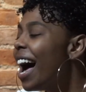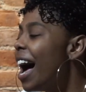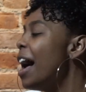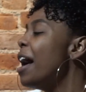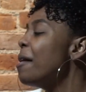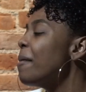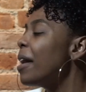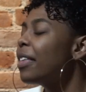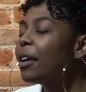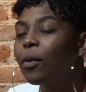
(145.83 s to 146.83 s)
I
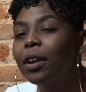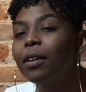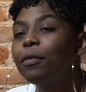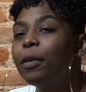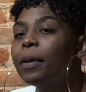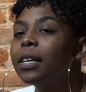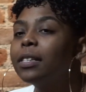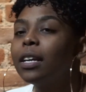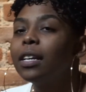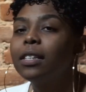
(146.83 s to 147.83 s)
think one of the biggest
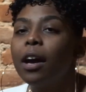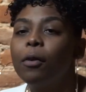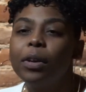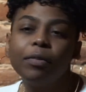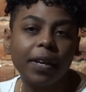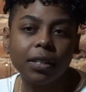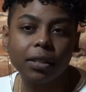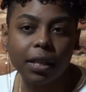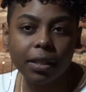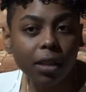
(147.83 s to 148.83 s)
things that we face
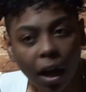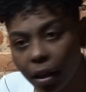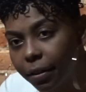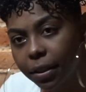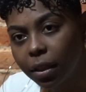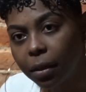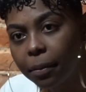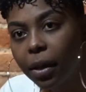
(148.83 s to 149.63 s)
is colorism.